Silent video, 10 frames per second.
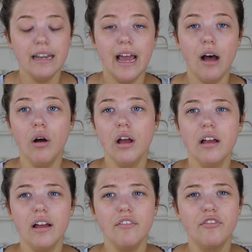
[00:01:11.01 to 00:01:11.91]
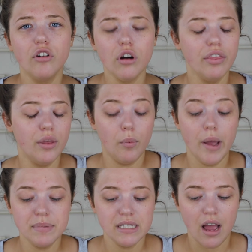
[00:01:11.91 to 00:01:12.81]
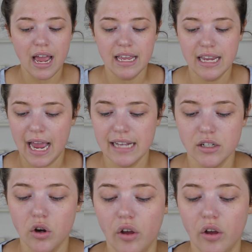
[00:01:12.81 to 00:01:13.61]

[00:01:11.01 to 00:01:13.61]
Now, for the website, it hasn't